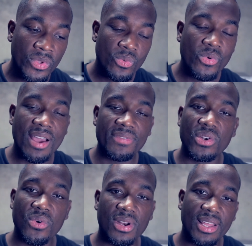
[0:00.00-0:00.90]
We have the
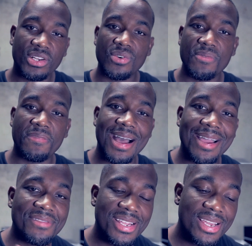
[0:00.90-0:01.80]
Nord Electro
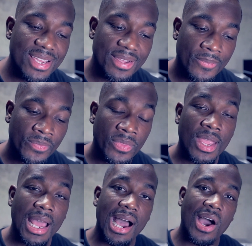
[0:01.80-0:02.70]
5D.
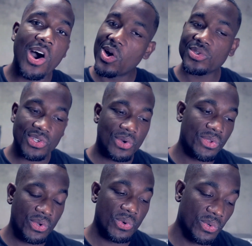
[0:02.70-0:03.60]
I also
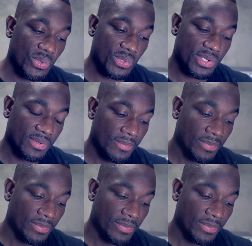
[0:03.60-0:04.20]
use